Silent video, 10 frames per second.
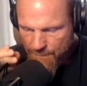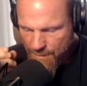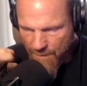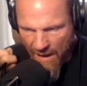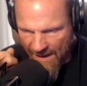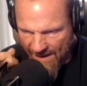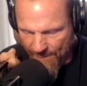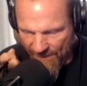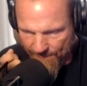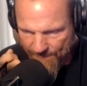high
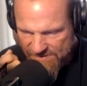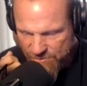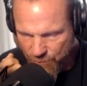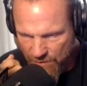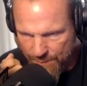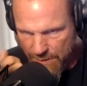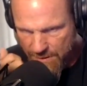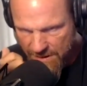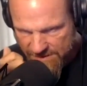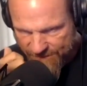up on the pistol grip,
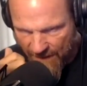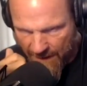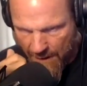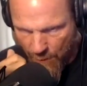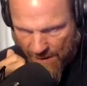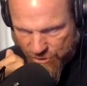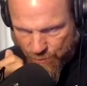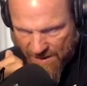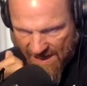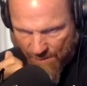as far out as you
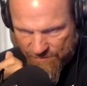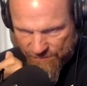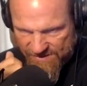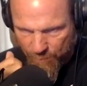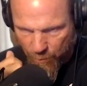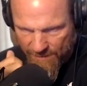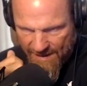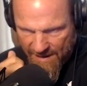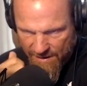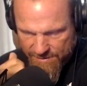can with your support
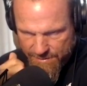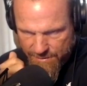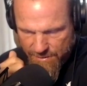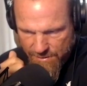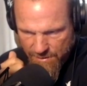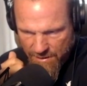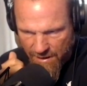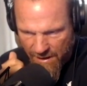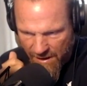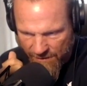hand
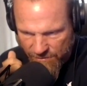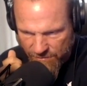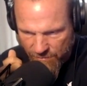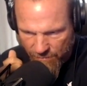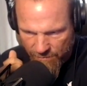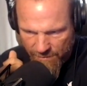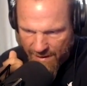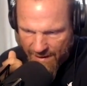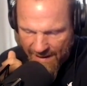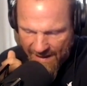on your
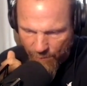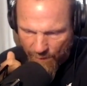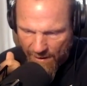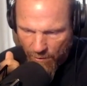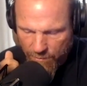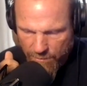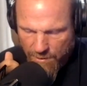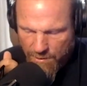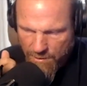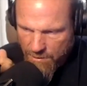handrail.
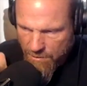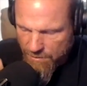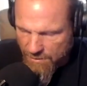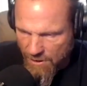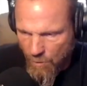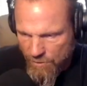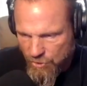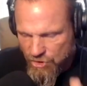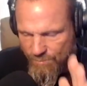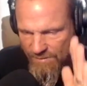You know, and you
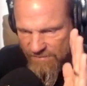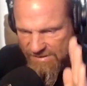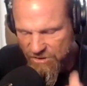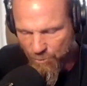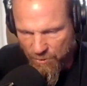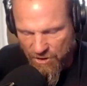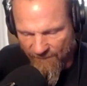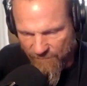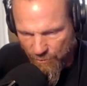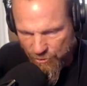should be super
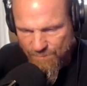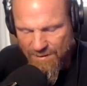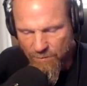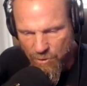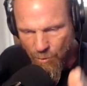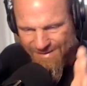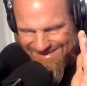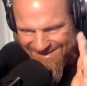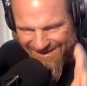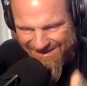comfortable. You should be able to go to
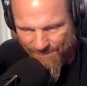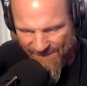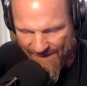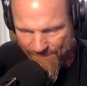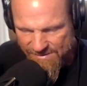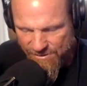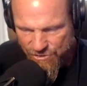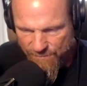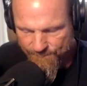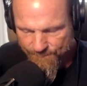sleep in that
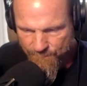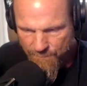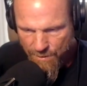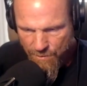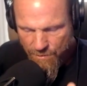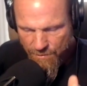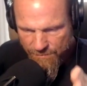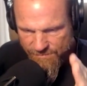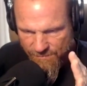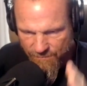position.
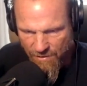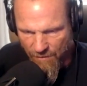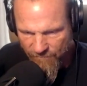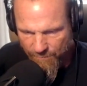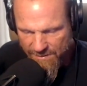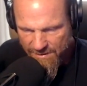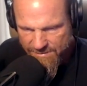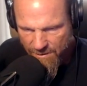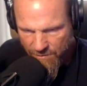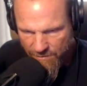So comfortably on
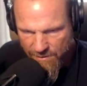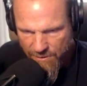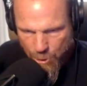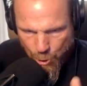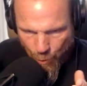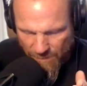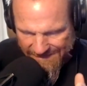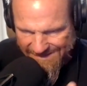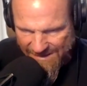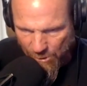target with
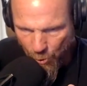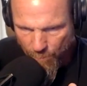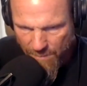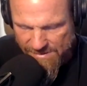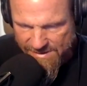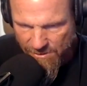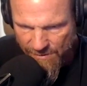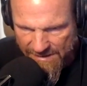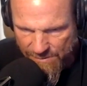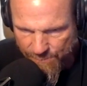zero
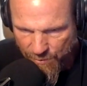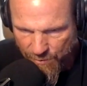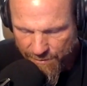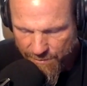muscular input.